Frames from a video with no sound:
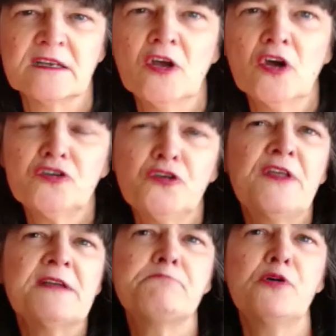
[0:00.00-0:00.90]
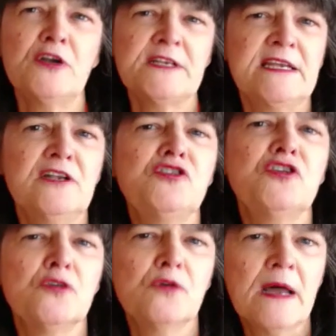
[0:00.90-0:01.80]
to then put
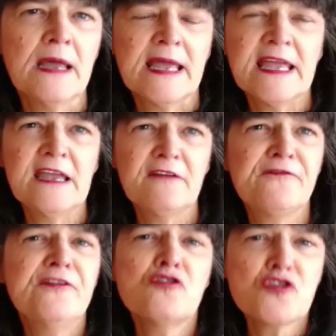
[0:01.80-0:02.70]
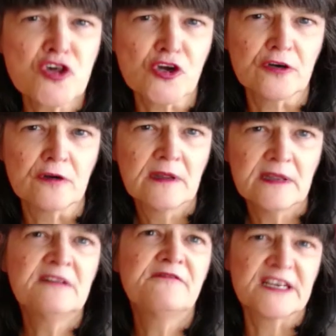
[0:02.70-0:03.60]
into a future
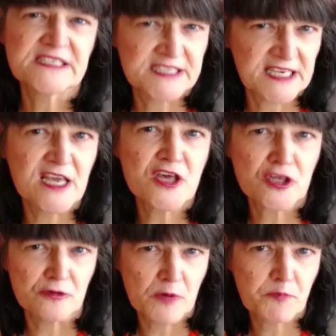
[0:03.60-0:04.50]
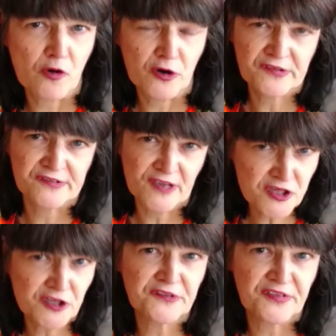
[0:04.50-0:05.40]
investigation report, such
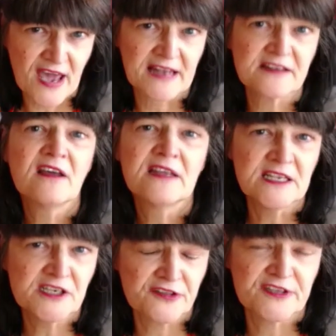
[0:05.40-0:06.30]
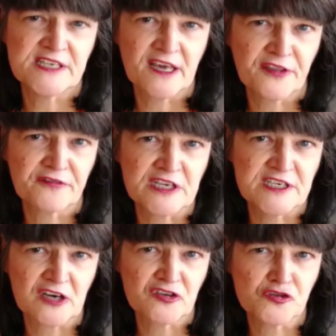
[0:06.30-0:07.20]
as that into the death of
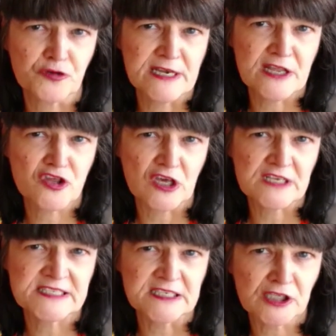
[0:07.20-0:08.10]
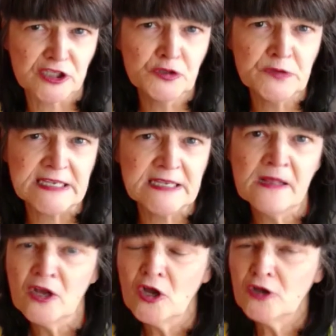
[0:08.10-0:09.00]
conductor trainee Jason Clooney,
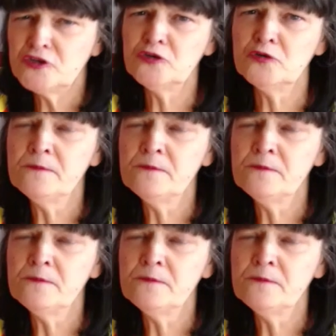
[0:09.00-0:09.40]
to